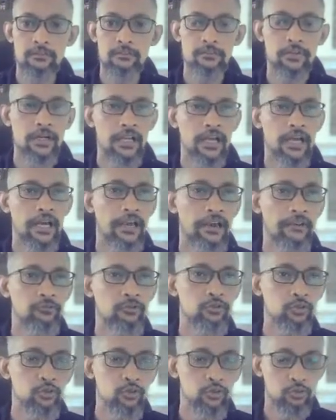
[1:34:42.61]
But I have
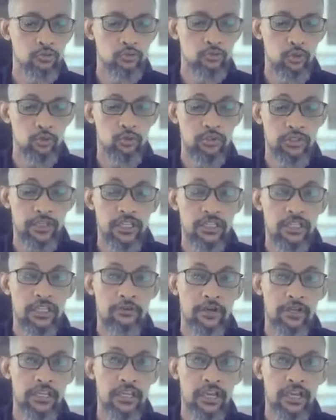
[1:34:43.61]
to rotate there, right?